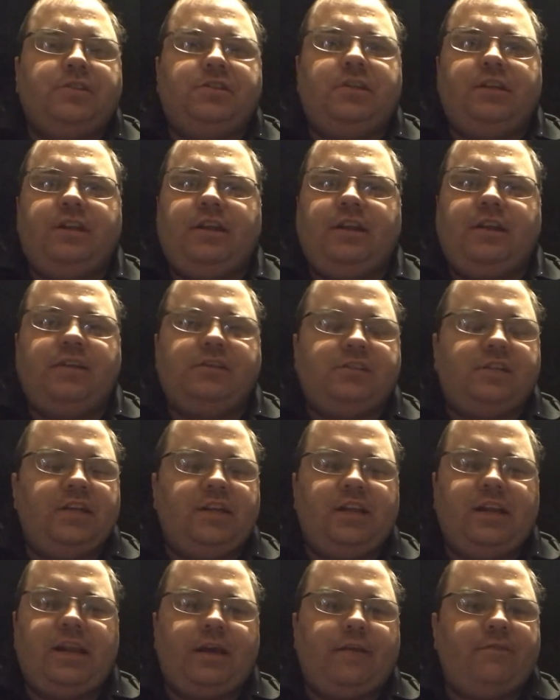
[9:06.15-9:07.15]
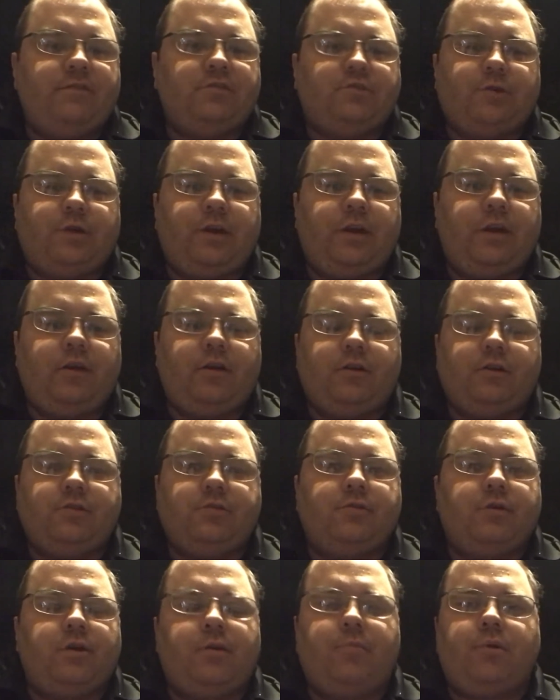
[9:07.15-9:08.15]
She didn't have a drinking or a
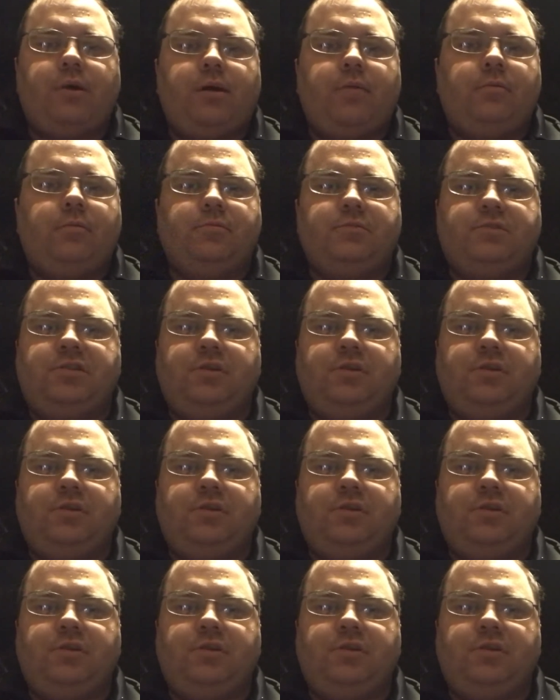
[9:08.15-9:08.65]
drug problem.